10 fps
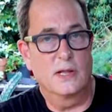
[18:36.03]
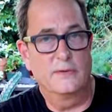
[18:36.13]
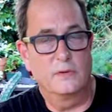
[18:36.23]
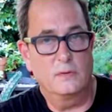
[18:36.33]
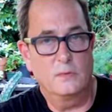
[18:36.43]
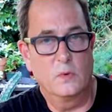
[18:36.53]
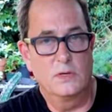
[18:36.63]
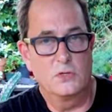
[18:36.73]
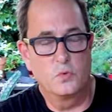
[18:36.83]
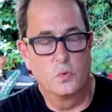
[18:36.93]
level
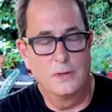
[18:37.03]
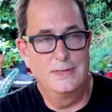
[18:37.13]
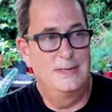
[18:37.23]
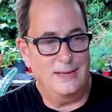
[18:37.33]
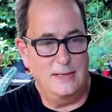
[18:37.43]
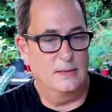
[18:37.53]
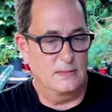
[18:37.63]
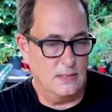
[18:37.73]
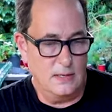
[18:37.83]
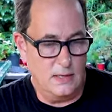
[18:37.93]
was
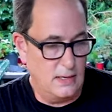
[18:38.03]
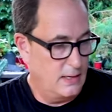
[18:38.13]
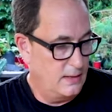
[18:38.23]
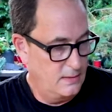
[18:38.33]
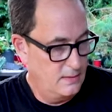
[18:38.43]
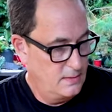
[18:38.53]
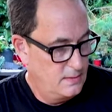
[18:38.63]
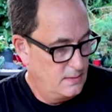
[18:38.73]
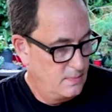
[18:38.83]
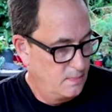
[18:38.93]
ridiculously high
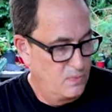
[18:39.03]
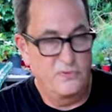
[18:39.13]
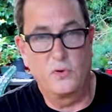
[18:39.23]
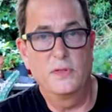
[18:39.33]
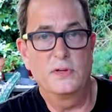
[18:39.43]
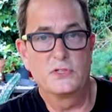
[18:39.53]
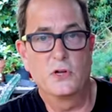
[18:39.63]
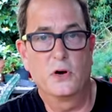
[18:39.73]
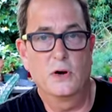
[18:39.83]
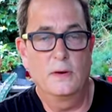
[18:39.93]
before this
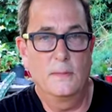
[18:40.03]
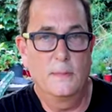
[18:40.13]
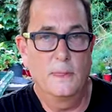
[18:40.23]
started.